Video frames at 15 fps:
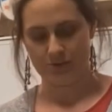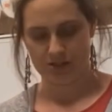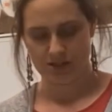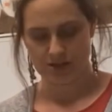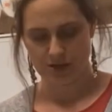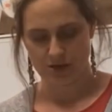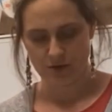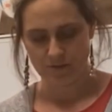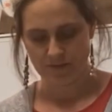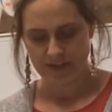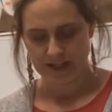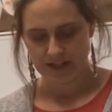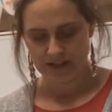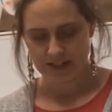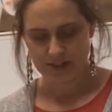So
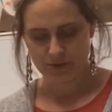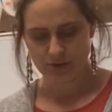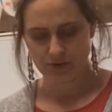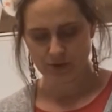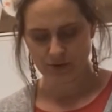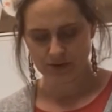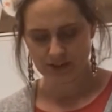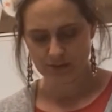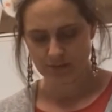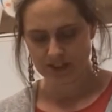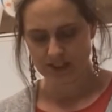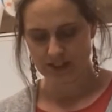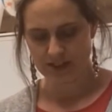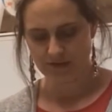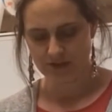this would only
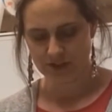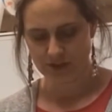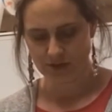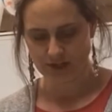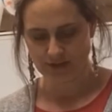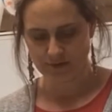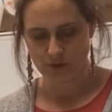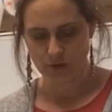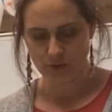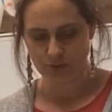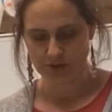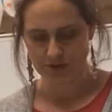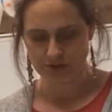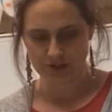be if you don't have a hole puncher.